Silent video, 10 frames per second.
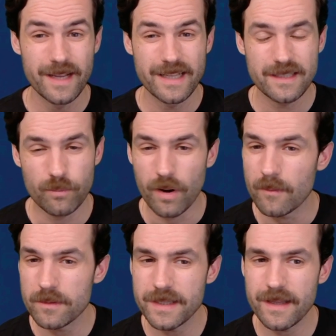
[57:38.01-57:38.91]
It's
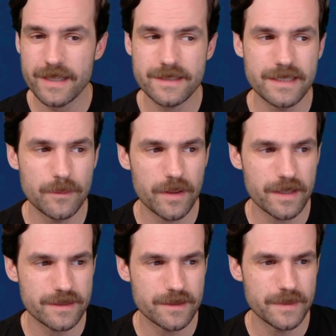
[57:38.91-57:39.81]
probably like a C+
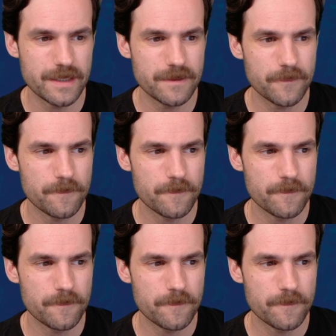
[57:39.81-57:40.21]
to me.